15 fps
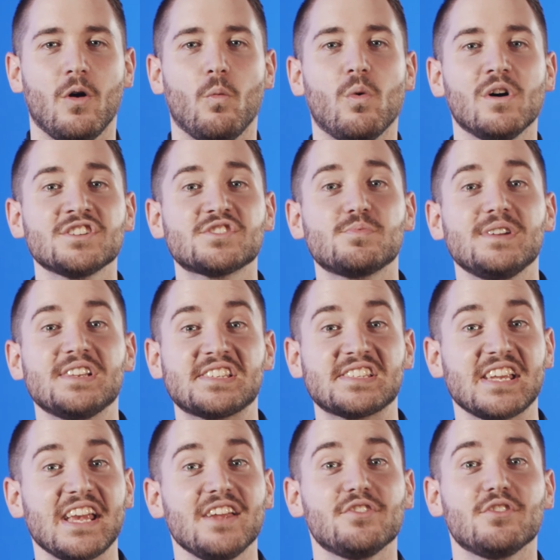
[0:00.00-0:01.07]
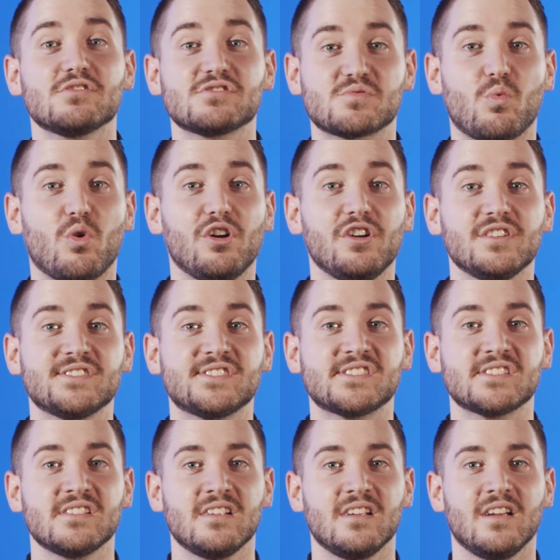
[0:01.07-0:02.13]
Once we say those
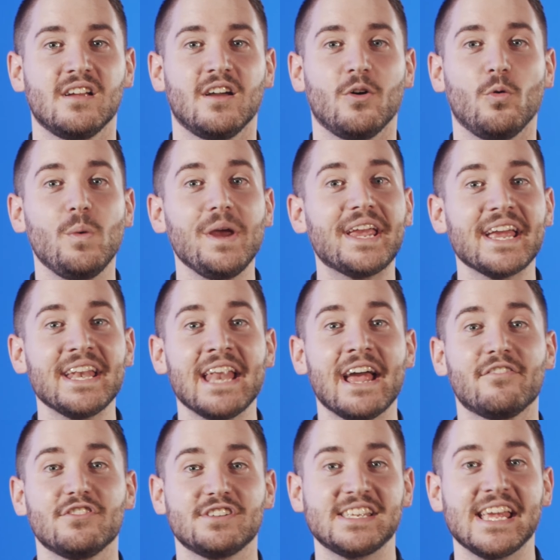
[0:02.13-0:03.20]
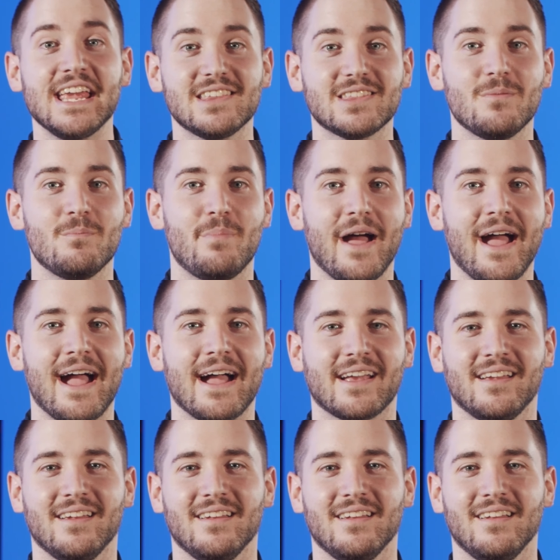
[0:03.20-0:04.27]
words, we can never take them
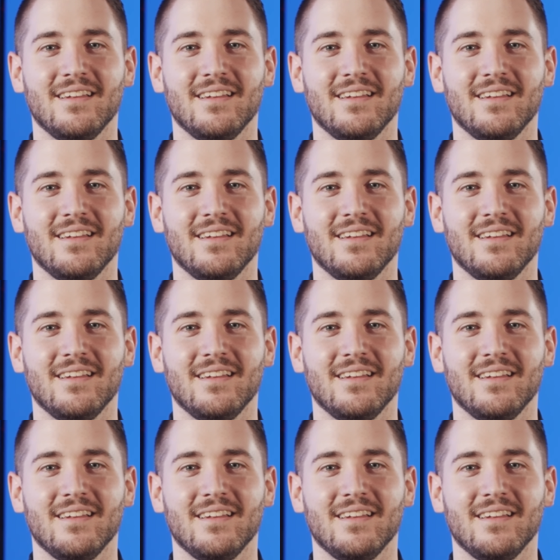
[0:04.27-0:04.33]
back.